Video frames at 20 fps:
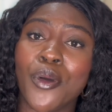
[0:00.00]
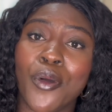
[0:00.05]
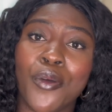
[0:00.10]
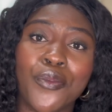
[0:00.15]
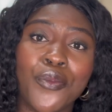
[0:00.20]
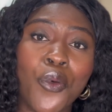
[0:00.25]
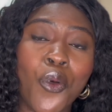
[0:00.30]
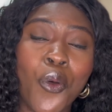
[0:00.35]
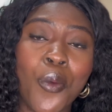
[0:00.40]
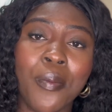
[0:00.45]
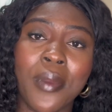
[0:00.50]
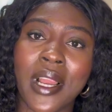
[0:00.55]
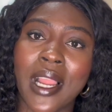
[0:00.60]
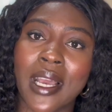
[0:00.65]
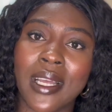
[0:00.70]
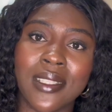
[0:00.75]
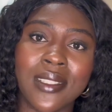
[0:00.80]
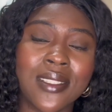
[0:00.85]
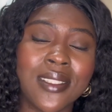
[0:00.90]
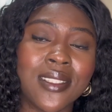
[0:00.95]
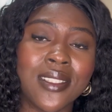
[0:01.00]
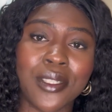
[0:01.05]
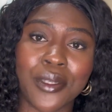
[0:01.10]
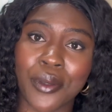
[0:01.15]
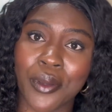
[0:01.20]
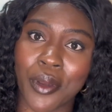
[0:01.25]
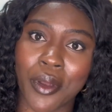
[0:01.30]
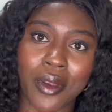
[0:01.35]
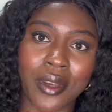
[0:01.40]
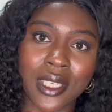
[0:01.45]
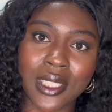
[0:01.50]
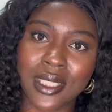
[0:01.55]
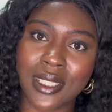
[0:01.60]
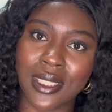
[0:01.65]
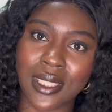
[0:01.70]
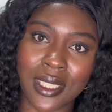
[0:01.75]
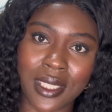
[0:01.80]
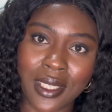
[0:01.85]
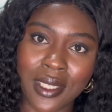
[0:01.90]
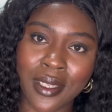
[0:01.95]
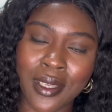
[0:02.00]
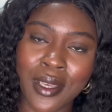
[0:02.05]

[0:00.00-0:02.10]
of Homeland Security.